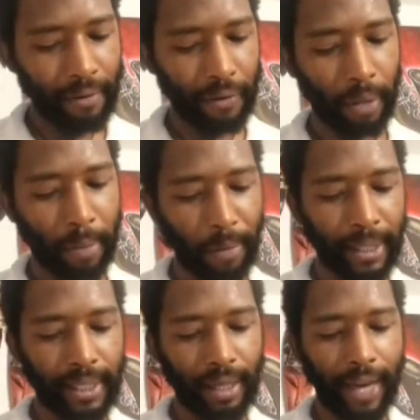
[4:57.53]
for the
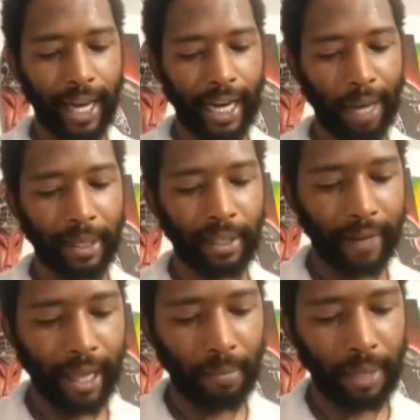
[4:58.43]
purpose of economic
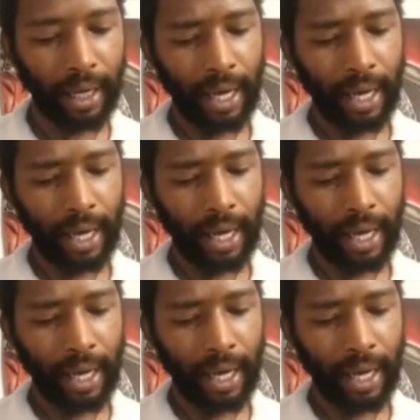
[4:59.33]
development,